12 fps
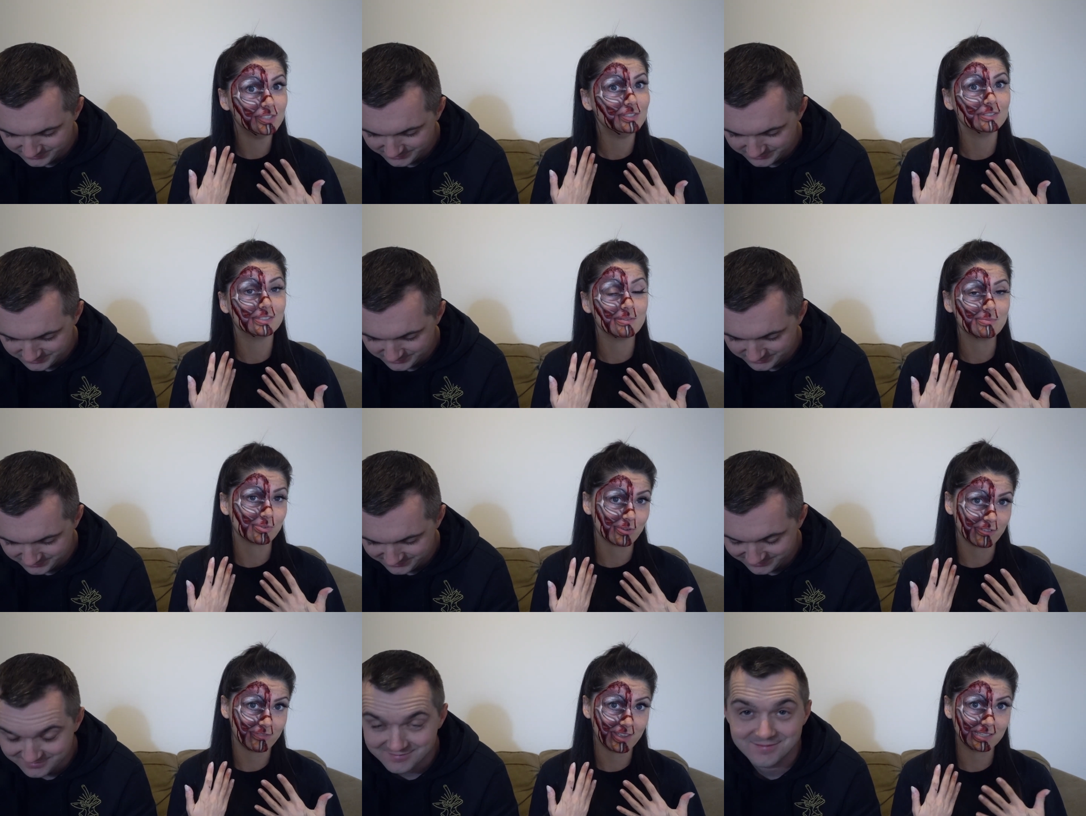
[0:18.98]
Speaker 1: to do some
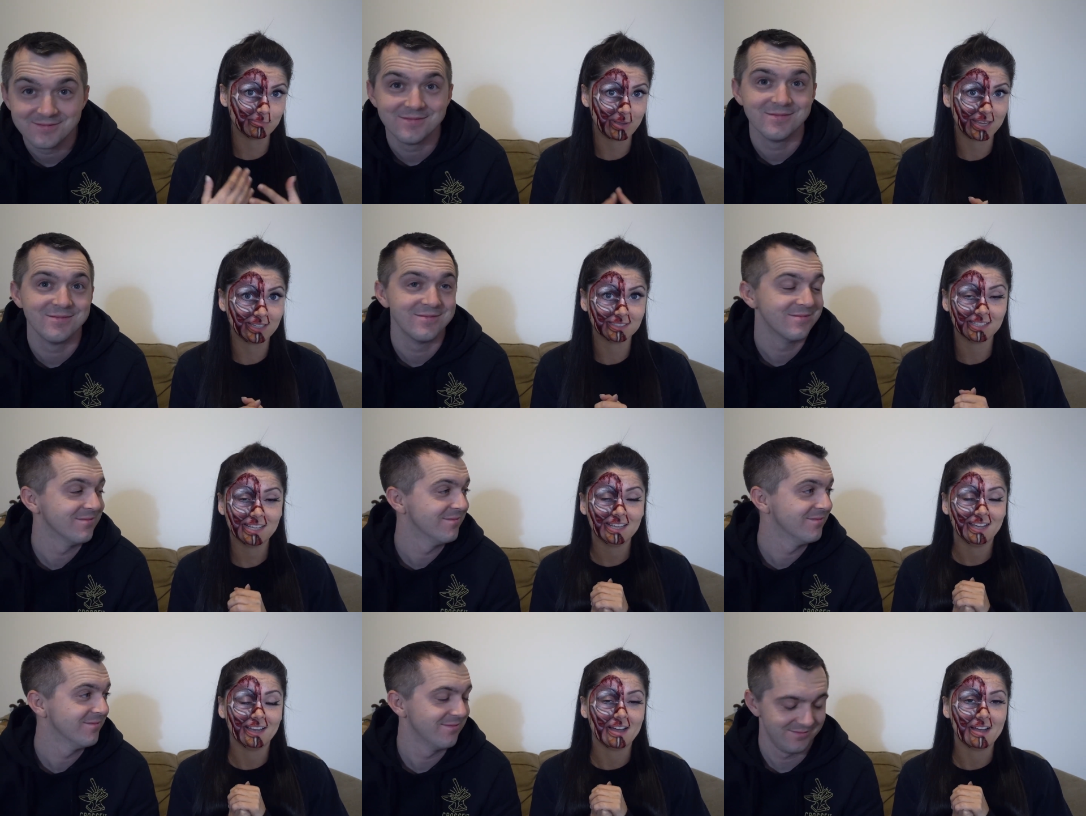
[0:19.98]
sort of face paint.
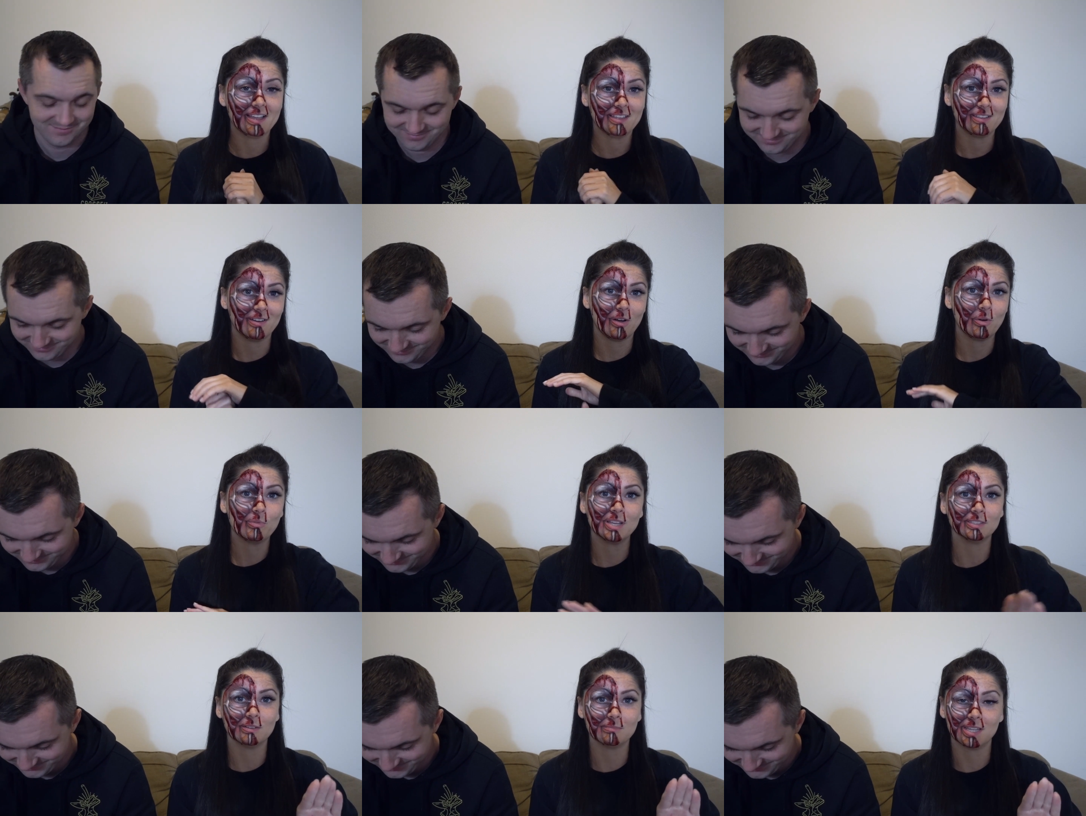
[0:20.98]
I
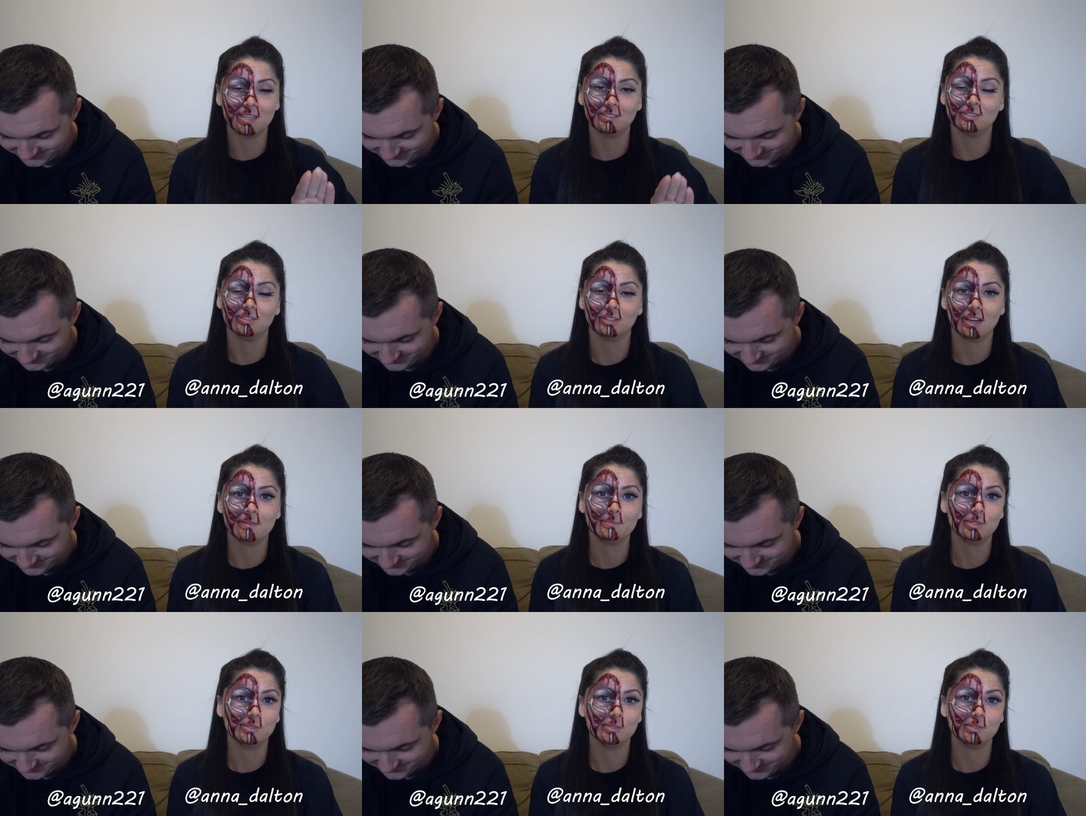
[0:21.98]
always on my Instagram